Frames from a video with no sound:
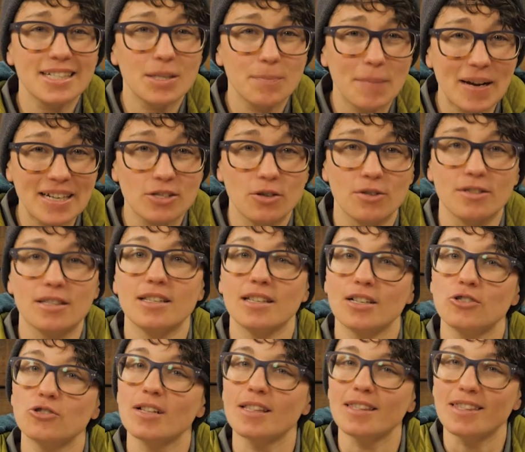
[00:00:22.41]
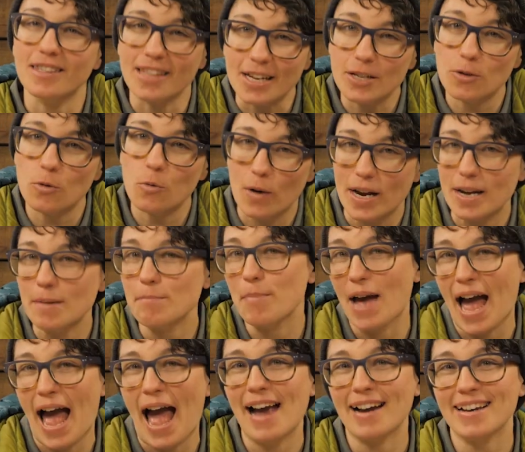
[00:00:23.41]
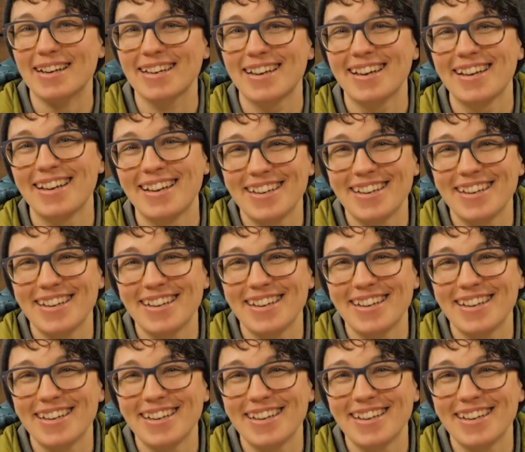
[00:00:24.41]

expect on such a lightweight pack.